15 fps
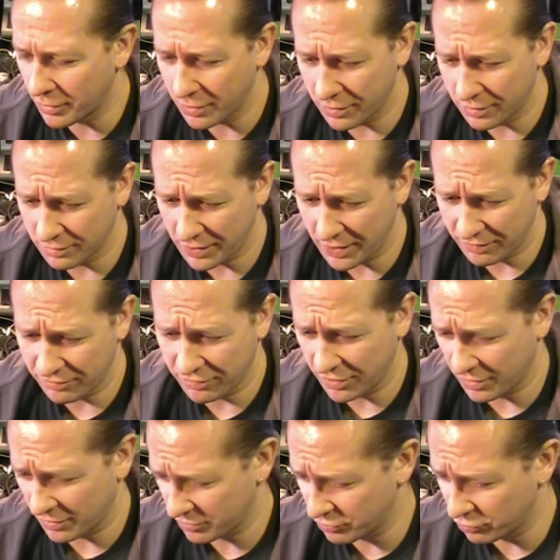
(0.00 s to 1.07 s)
or like
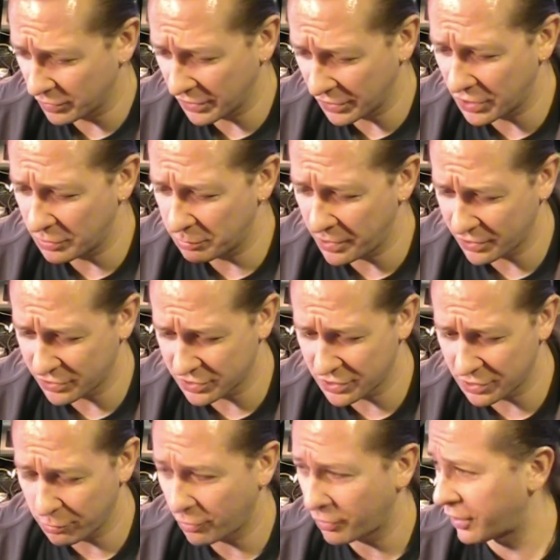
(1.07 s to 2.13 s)
for really good pictures of
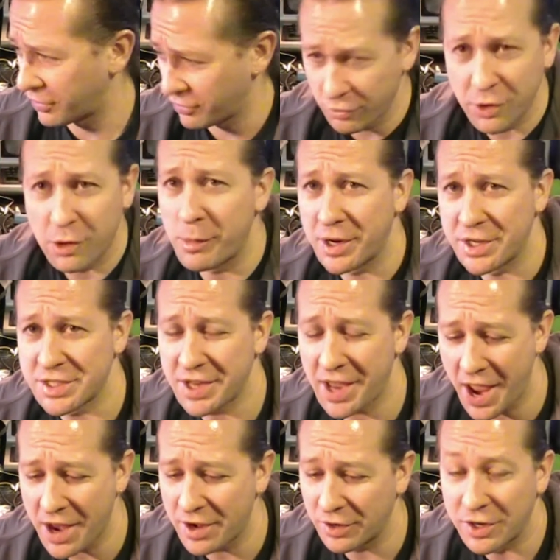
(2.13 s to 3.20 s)
the board. I threw it on my
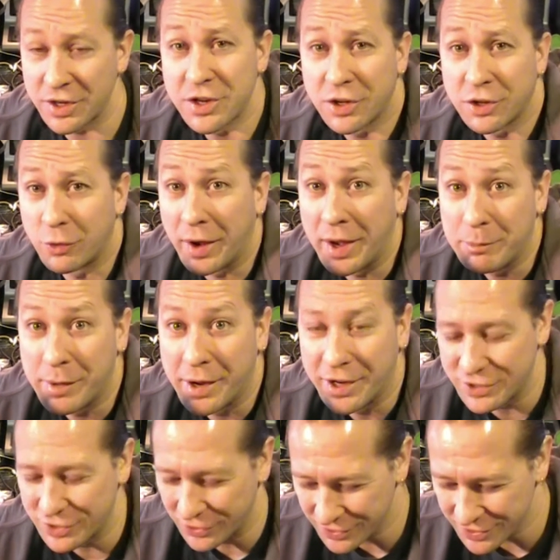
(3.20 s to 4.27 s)
scanner and took great
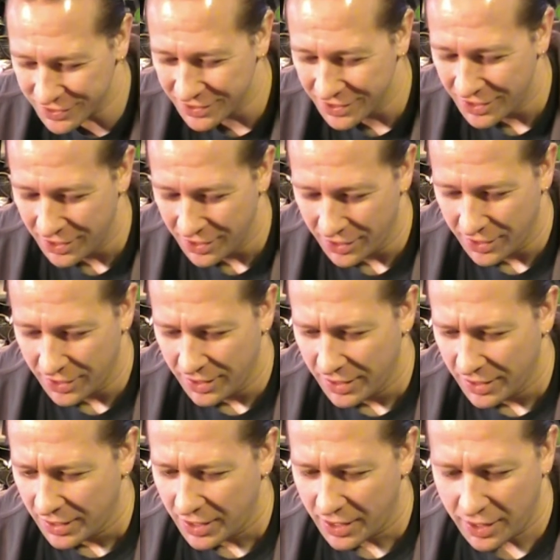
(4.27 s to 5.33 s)
pictures.
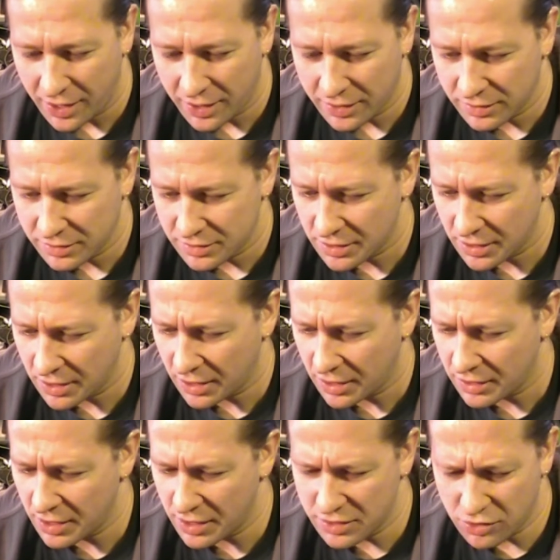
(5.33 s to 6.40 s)
And
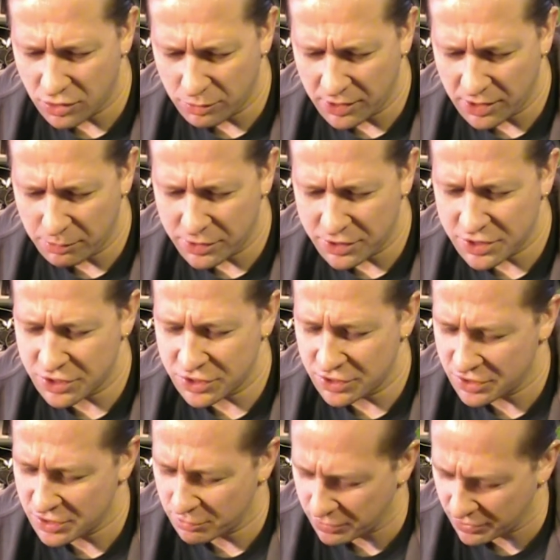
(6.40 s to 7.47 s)
uh, they told me the
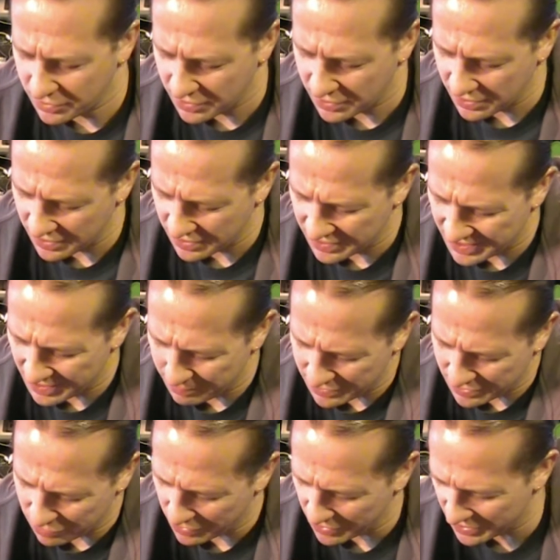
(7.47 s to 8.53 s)
positions to put the dip
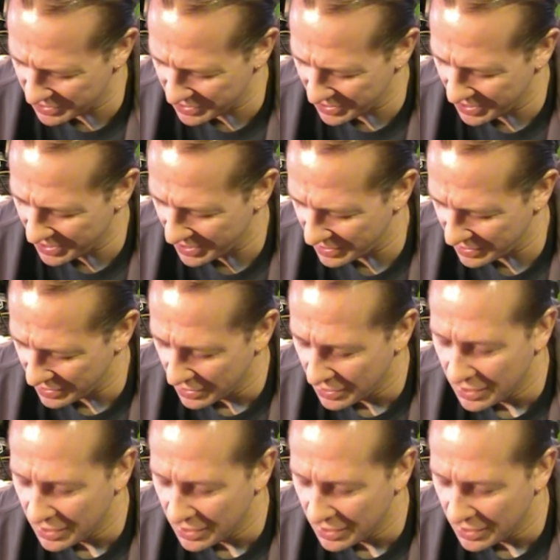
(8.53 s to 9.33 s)
switch in.